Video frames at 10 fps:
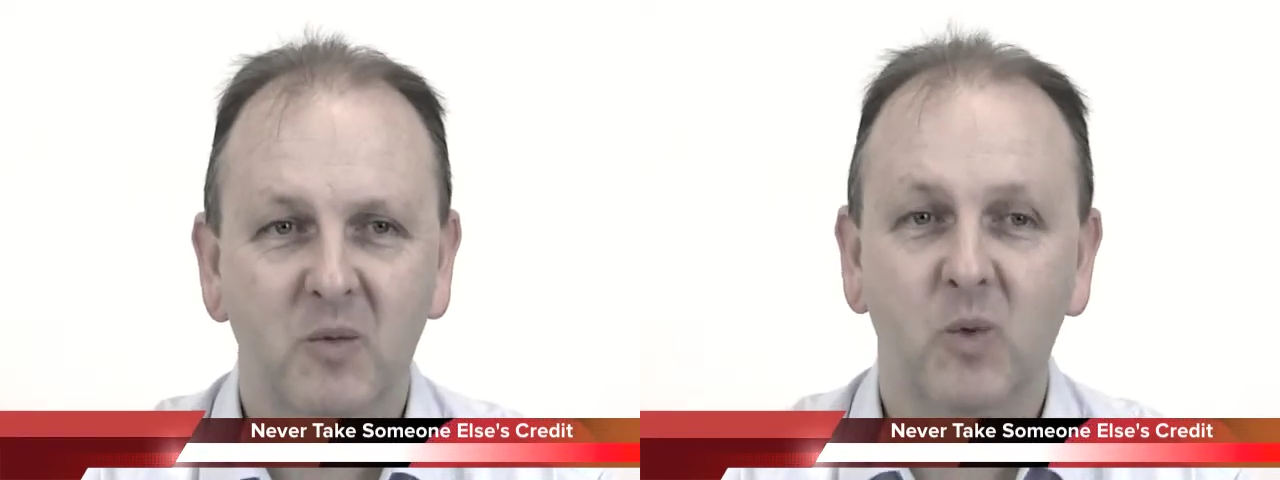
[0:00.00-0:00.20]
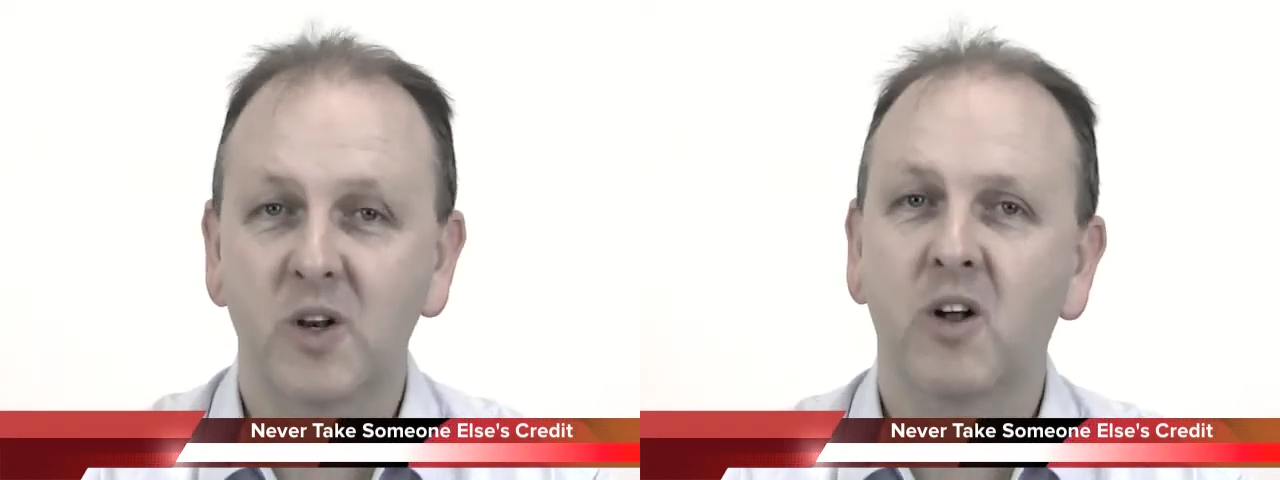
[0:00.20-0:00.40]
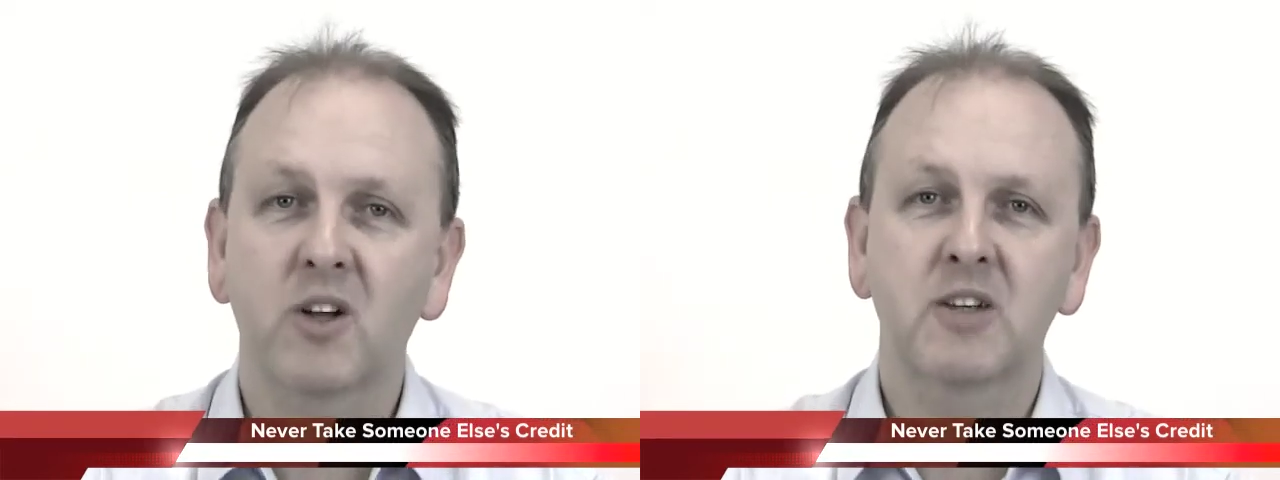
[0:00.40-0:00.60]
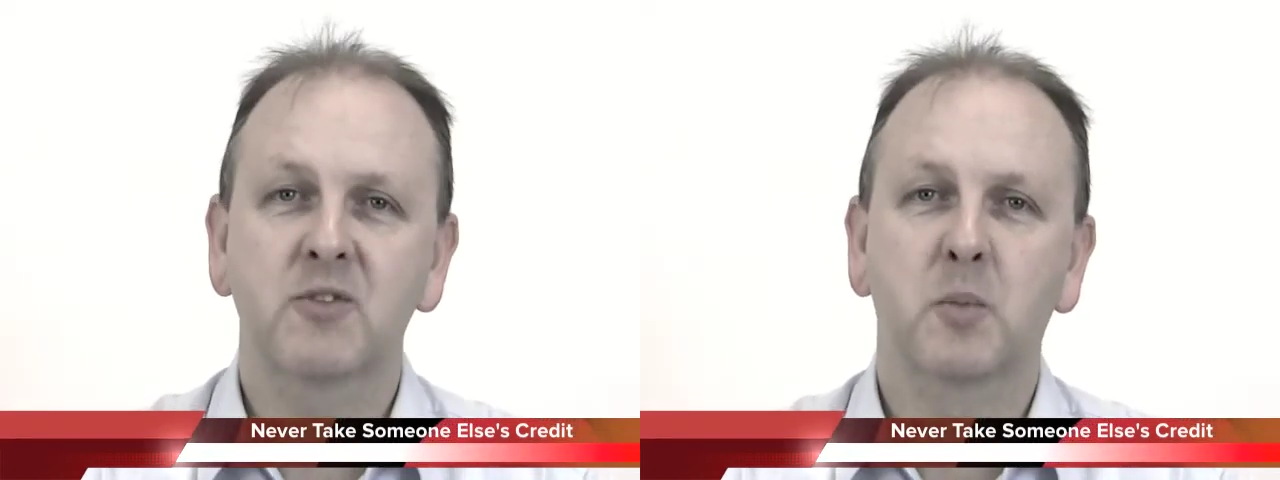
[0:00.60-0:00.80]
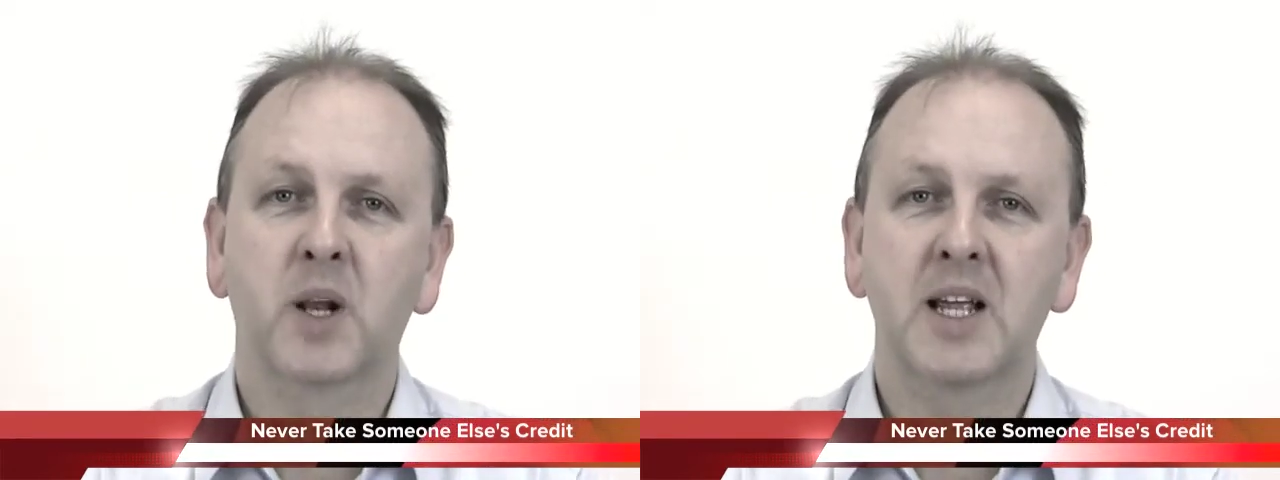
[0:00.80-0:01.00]
We're not looking
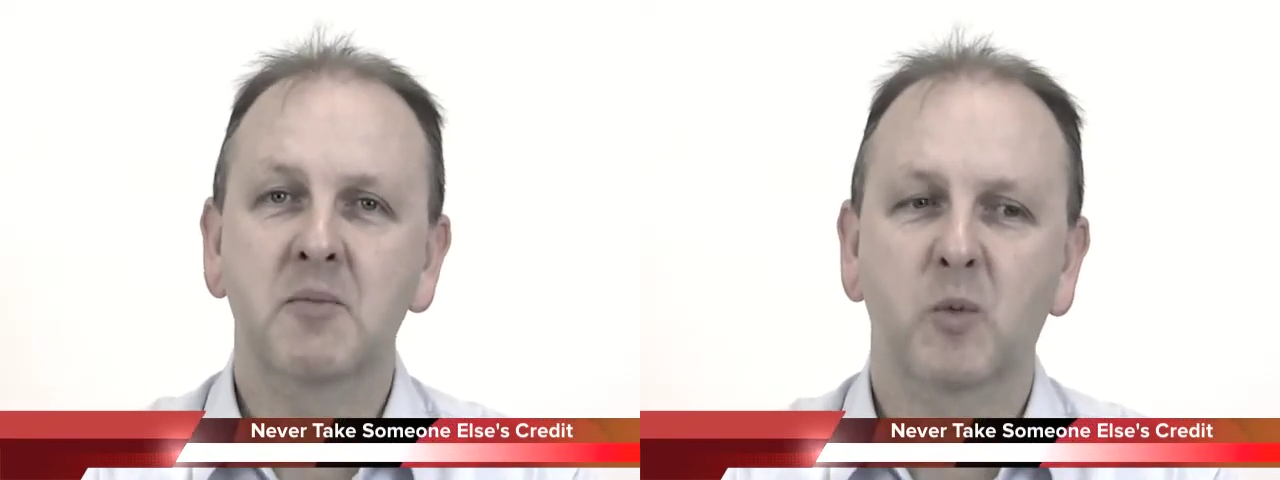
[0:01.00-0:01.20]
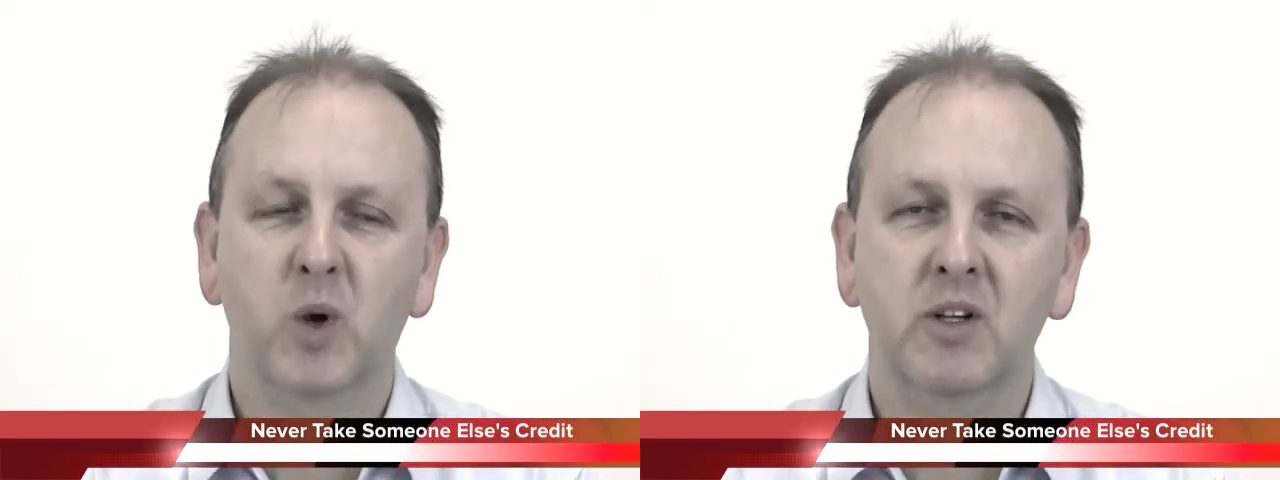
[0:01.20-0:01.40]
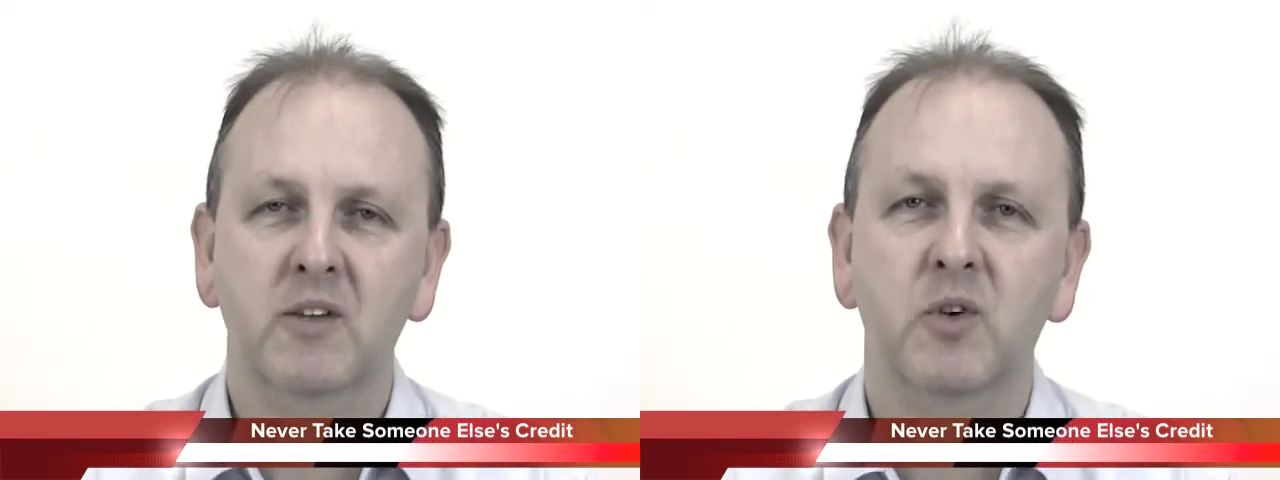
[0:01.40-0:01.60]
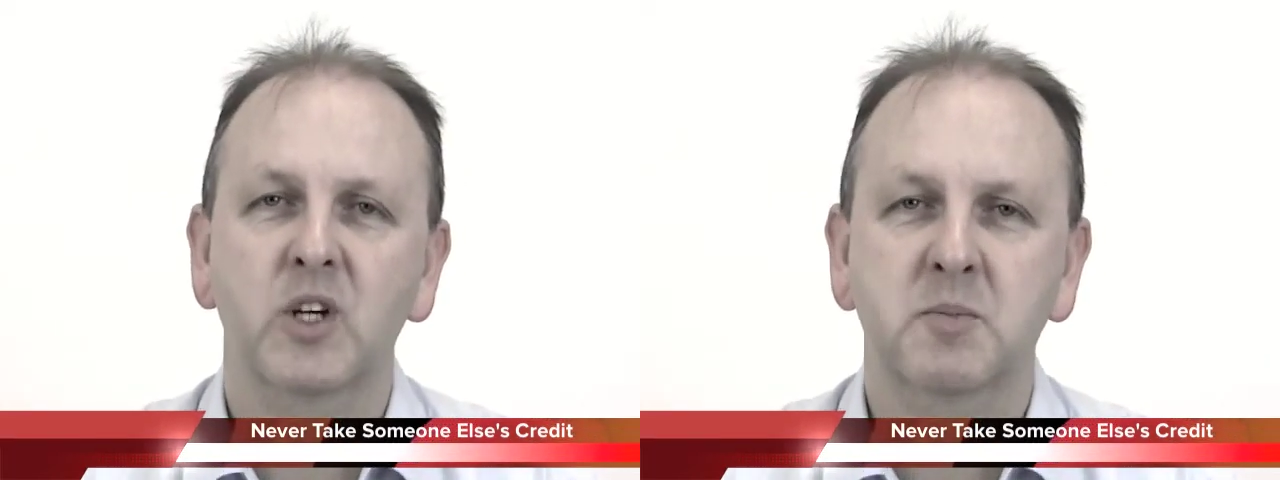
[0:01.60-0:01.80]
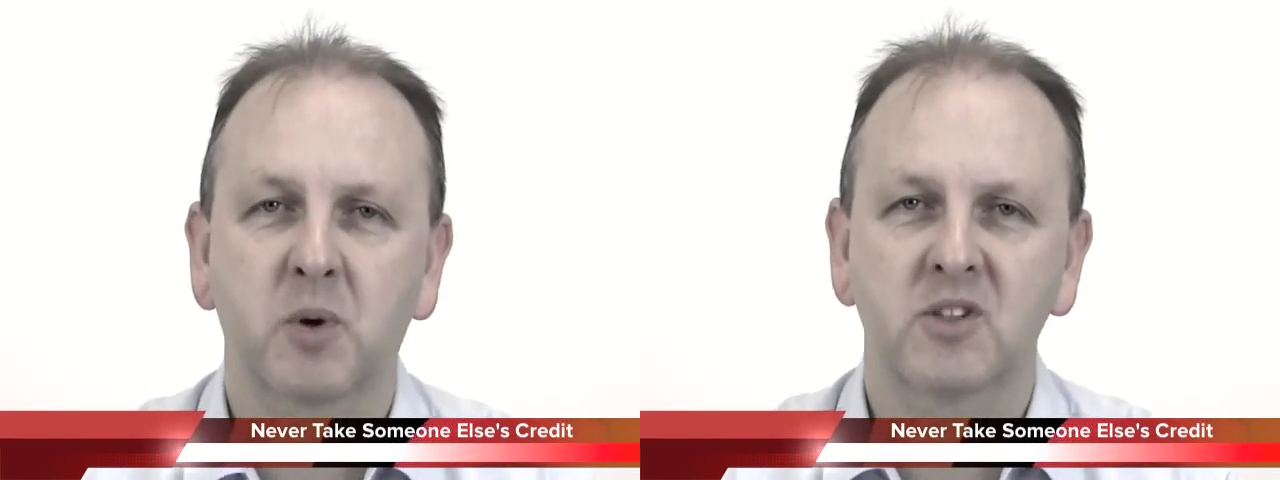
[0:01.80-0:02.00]
for blame, we're looking for
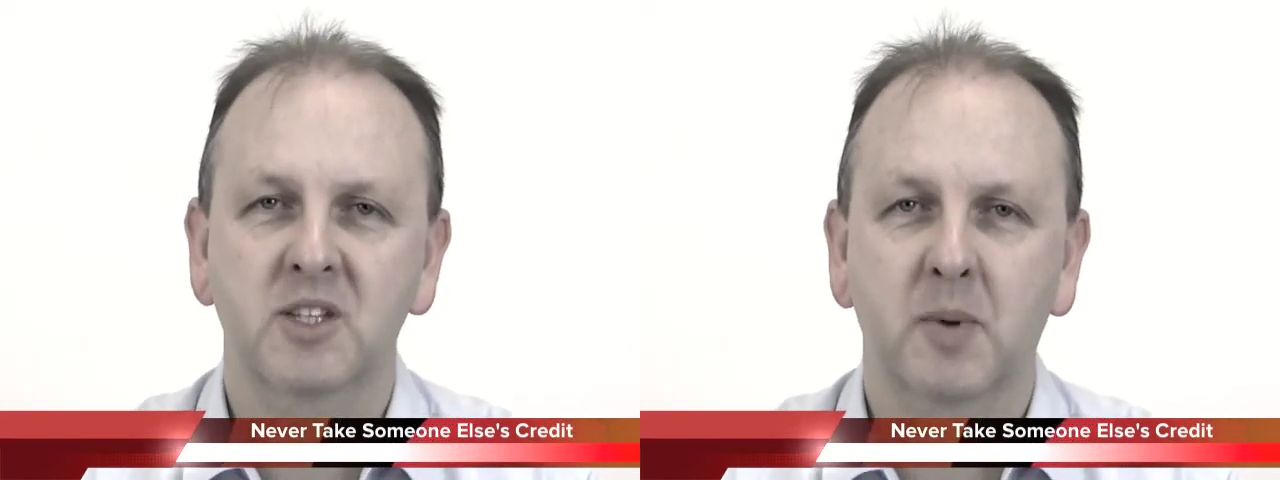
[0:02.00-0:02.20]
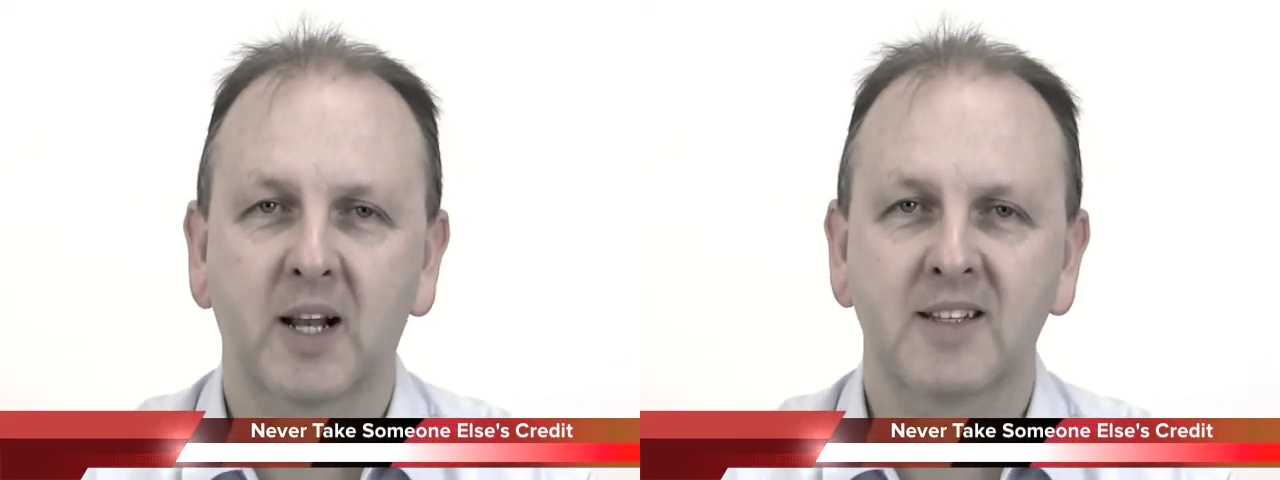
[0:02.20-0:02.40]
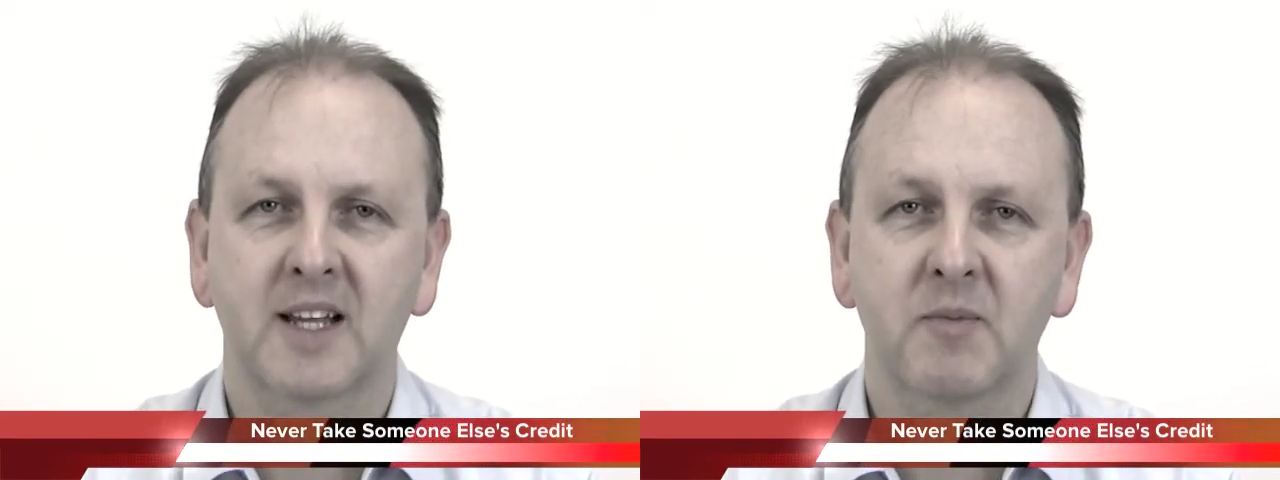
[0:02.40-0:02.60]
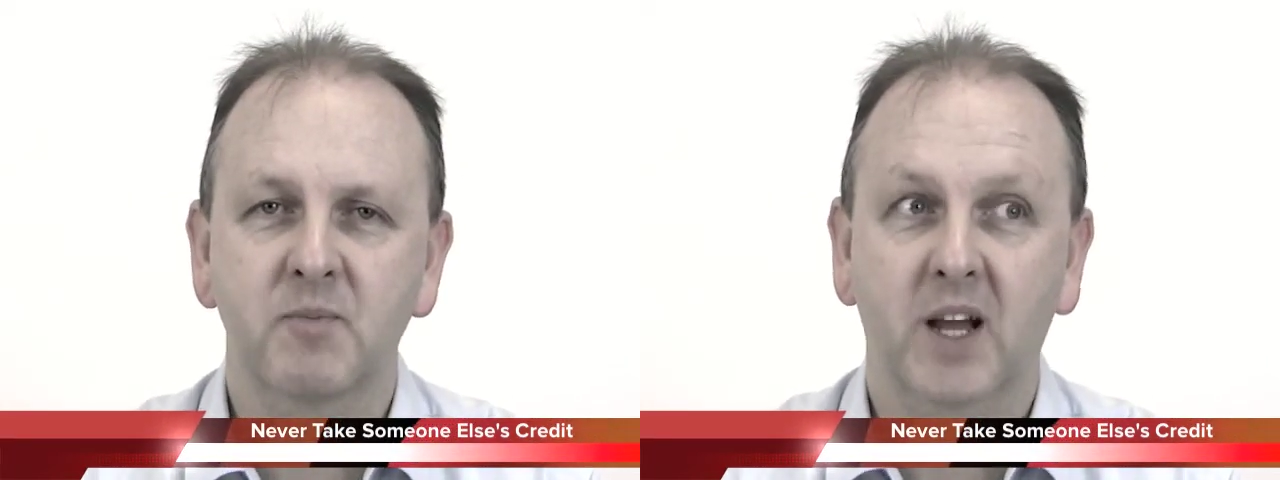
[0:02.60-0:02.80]
responsibility.